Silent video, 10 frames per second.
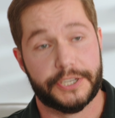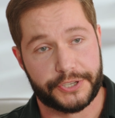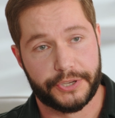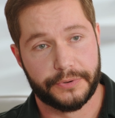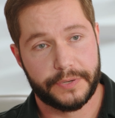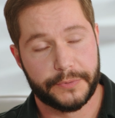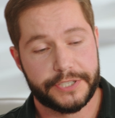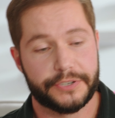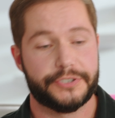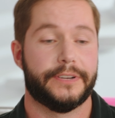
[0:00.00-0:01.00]
A security
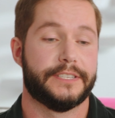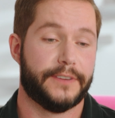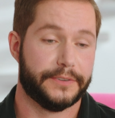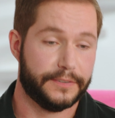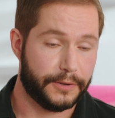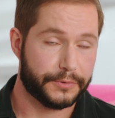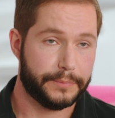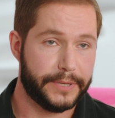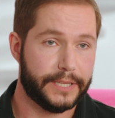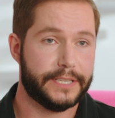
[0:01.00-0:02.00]
researcher has found a
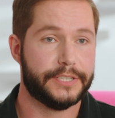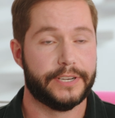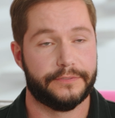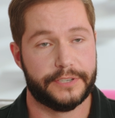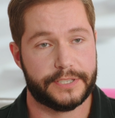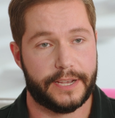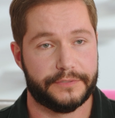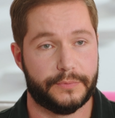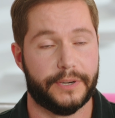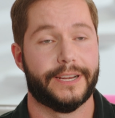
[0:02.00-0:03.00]
vulnerability in Jeffrey's
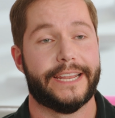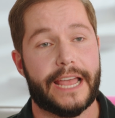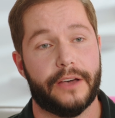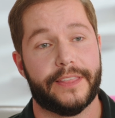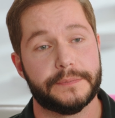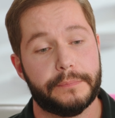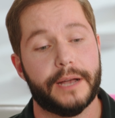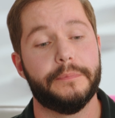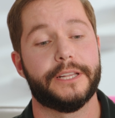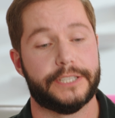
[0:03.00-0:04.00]
software, and now that's
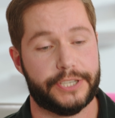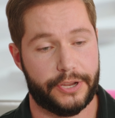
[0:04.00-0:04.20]
publicly